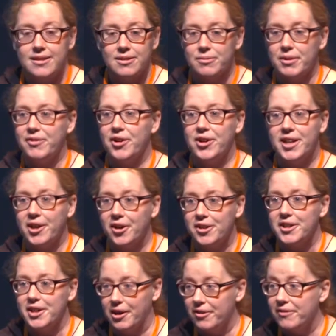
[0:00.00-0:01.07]
We've only
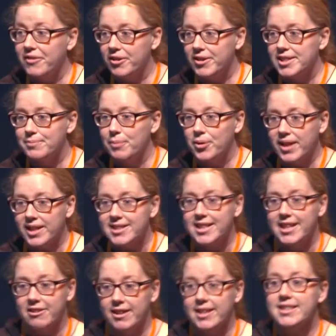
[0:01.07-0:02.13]
got a very small
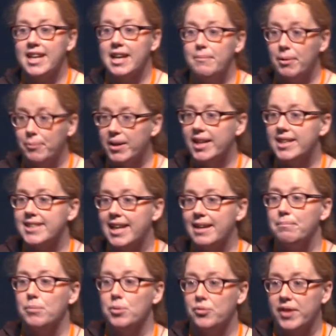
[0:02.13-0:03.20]
engineering team and we need to
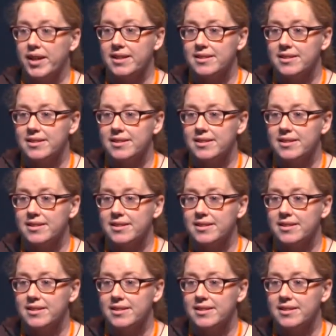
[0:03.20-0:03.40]
keep moving.